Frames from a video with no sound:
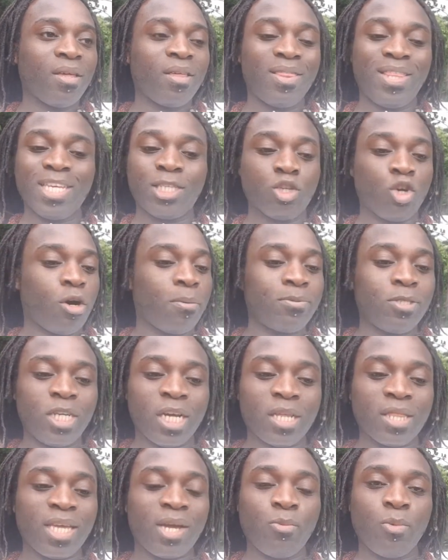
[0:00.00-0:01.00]
This
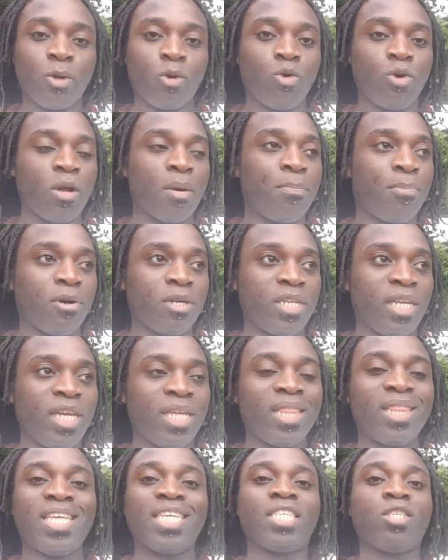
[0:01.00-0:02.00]
object that we call a
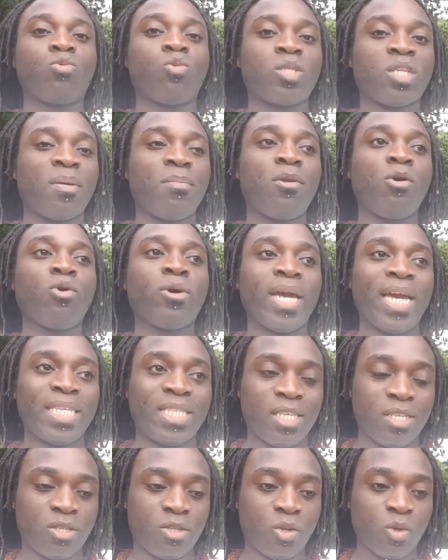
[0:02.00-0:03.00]
body, this is what I'm
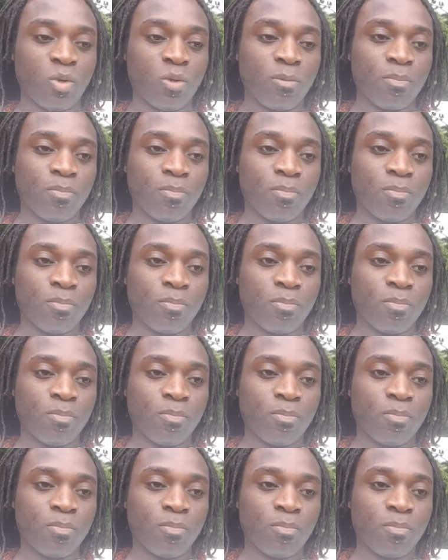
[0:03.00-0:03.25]
located to.